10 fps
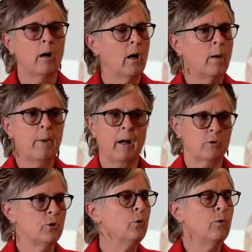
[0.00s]

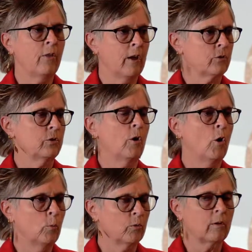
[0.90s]
about 2,000
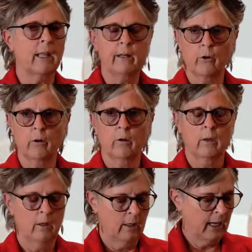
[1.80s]
homes later
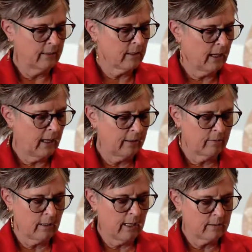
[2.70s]

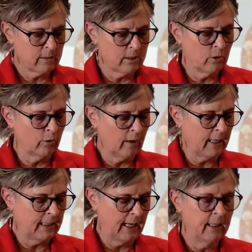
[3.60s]
and still
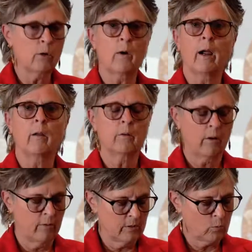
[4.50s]
not gaining ground
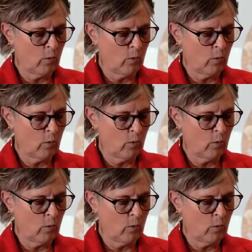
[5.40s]
on this